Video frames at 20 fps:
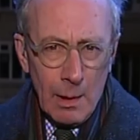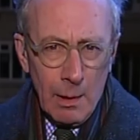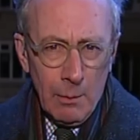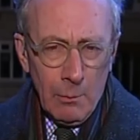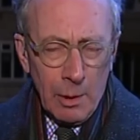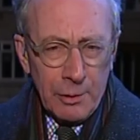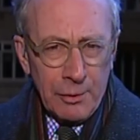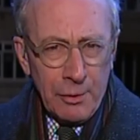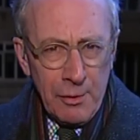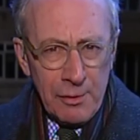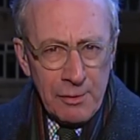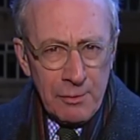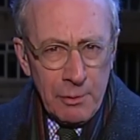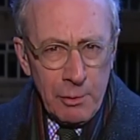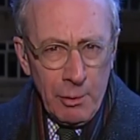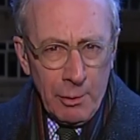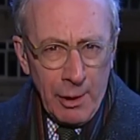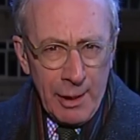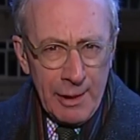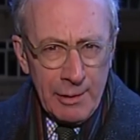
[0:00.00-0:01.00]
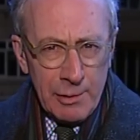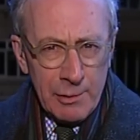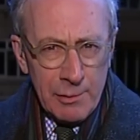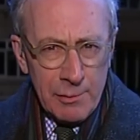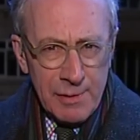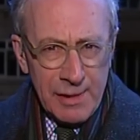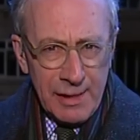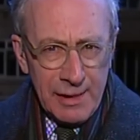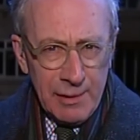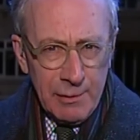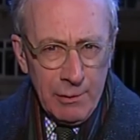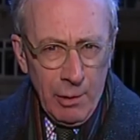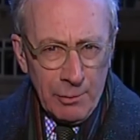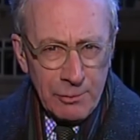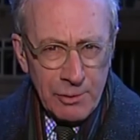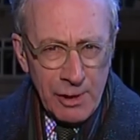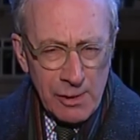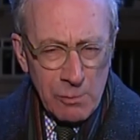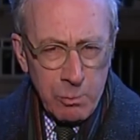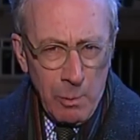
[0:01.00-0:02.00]
Well, you're going to see not
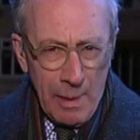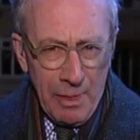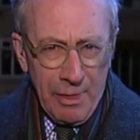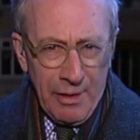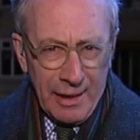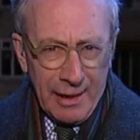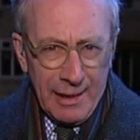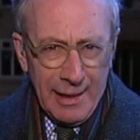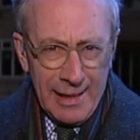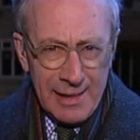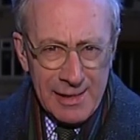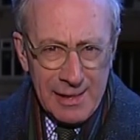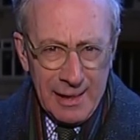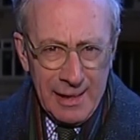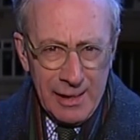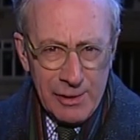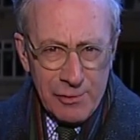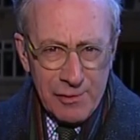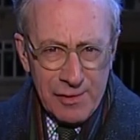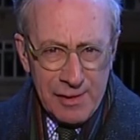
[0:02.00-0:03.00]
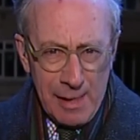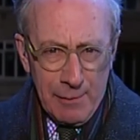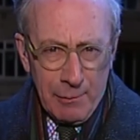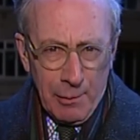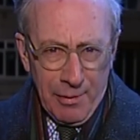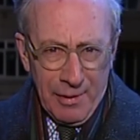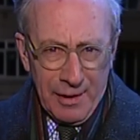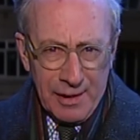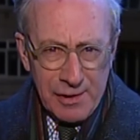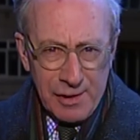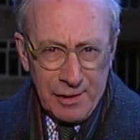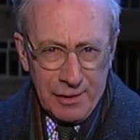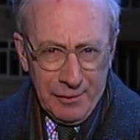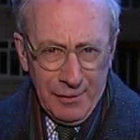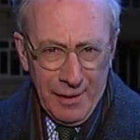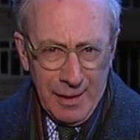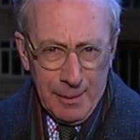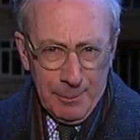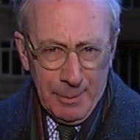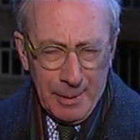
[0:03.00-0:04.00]
just one thing in isolation. Several things are
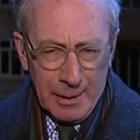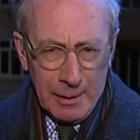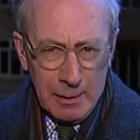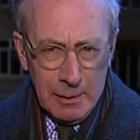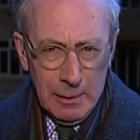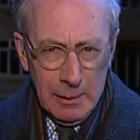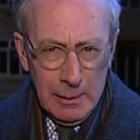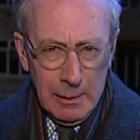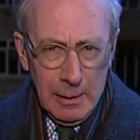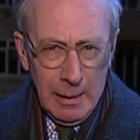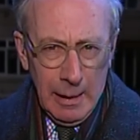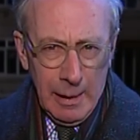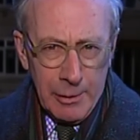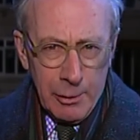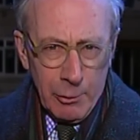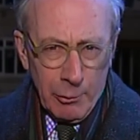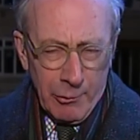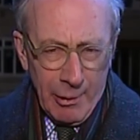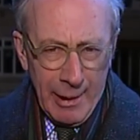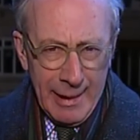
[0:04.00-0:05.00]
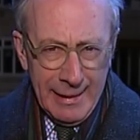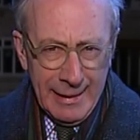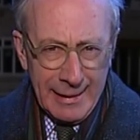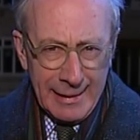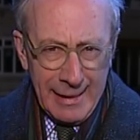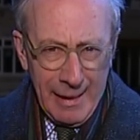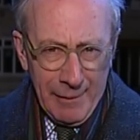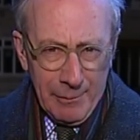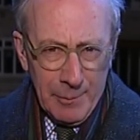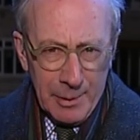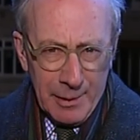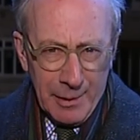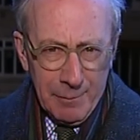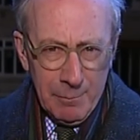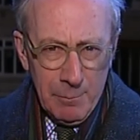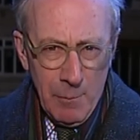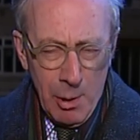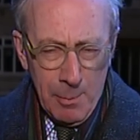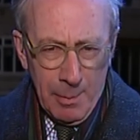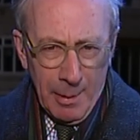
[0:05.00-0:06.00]
developing. The Ukrainian government have
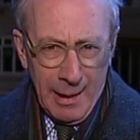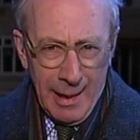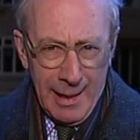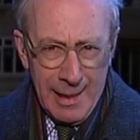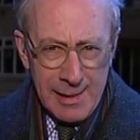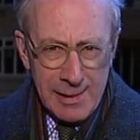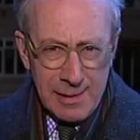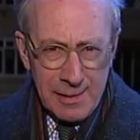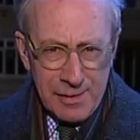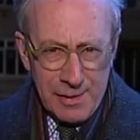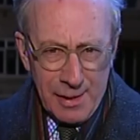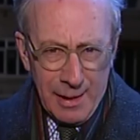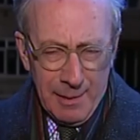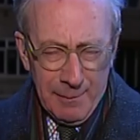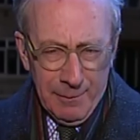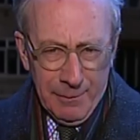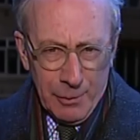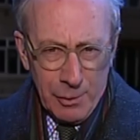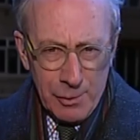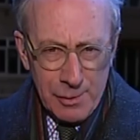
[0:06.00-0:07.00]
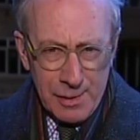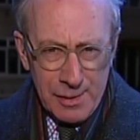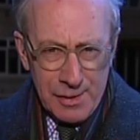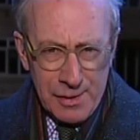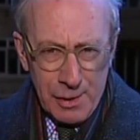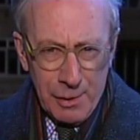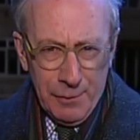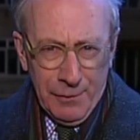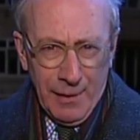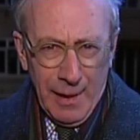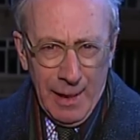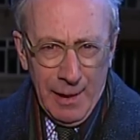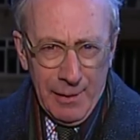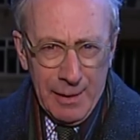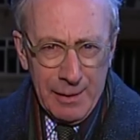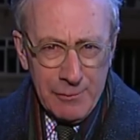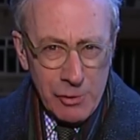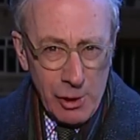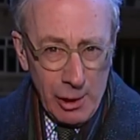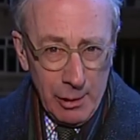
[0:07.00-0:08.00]
mobilized its armed forces. So far,
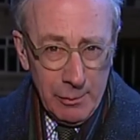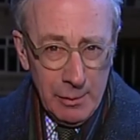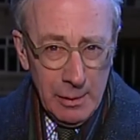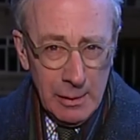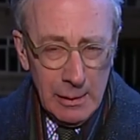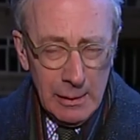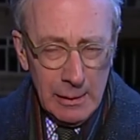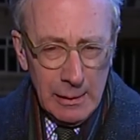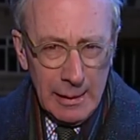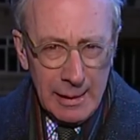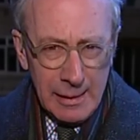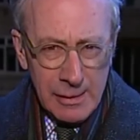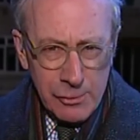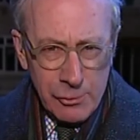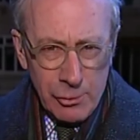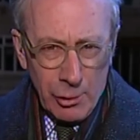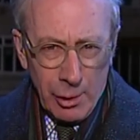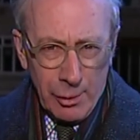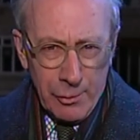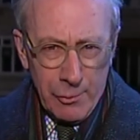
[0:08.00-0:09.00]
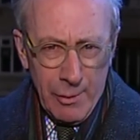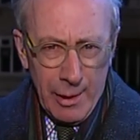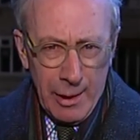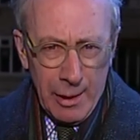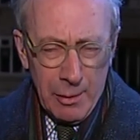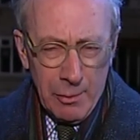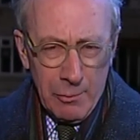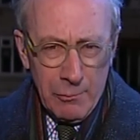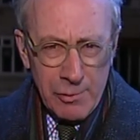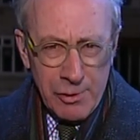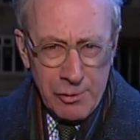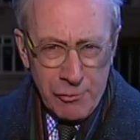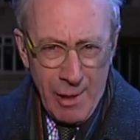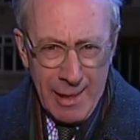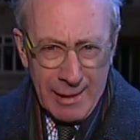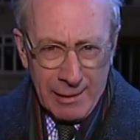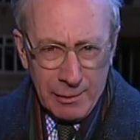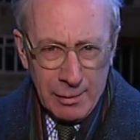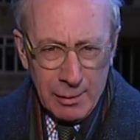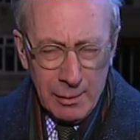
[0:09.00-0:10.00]
they've shown extraordinary
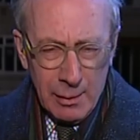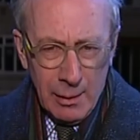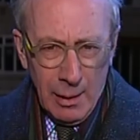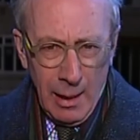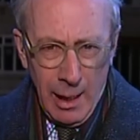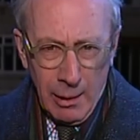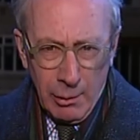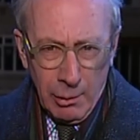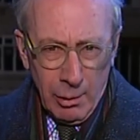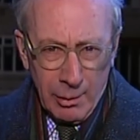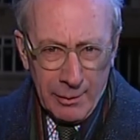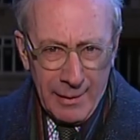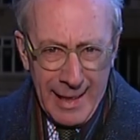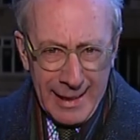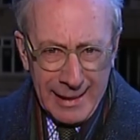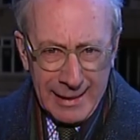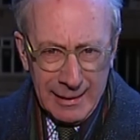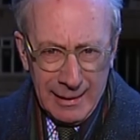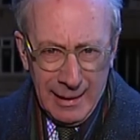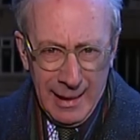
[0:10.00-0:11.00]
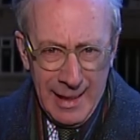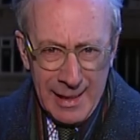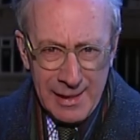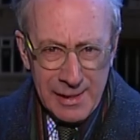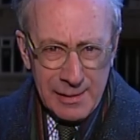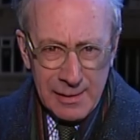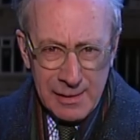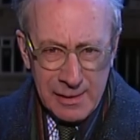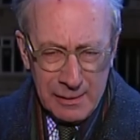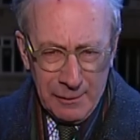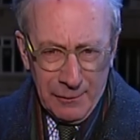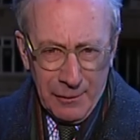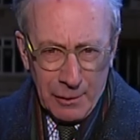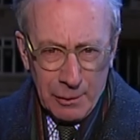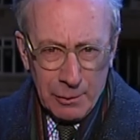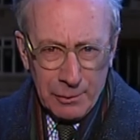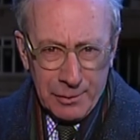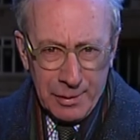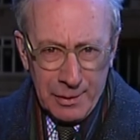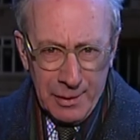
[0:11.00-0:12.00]
restraint. How long that can last is
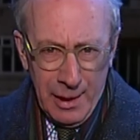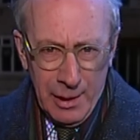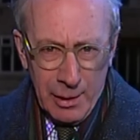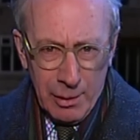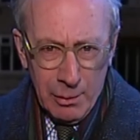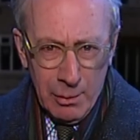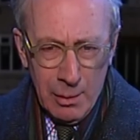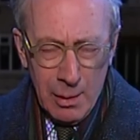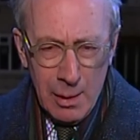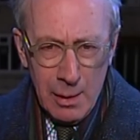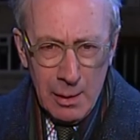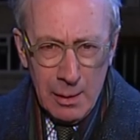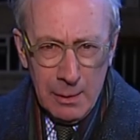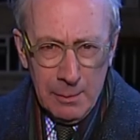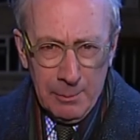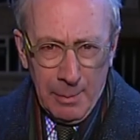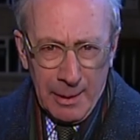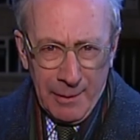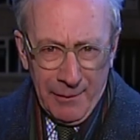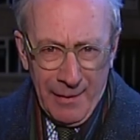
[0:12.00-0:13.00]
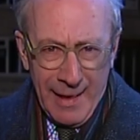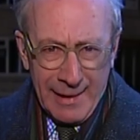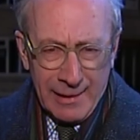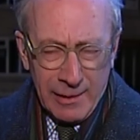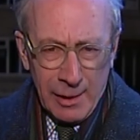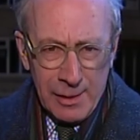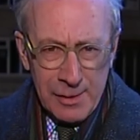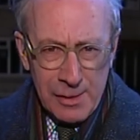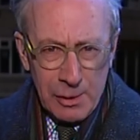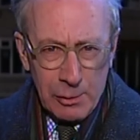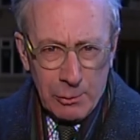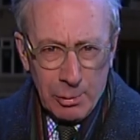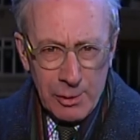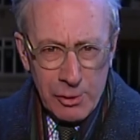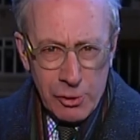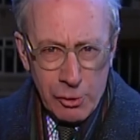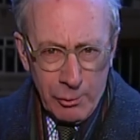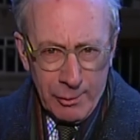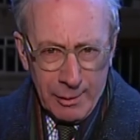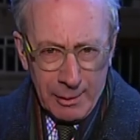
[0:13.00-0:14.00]
difficult to know. But if that turns into a
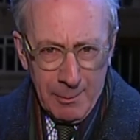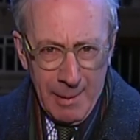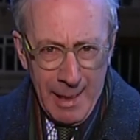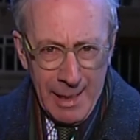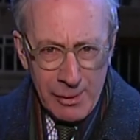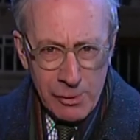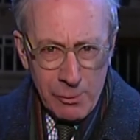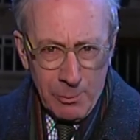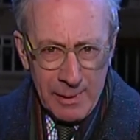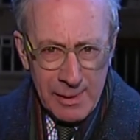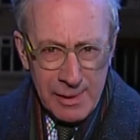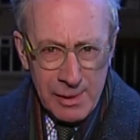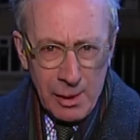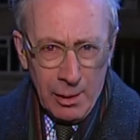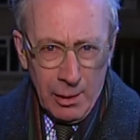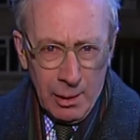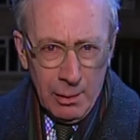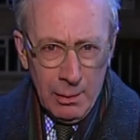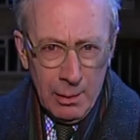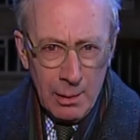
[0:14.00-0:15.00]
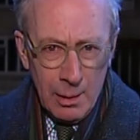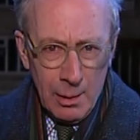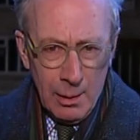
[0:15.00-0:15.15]
shooting match, we saw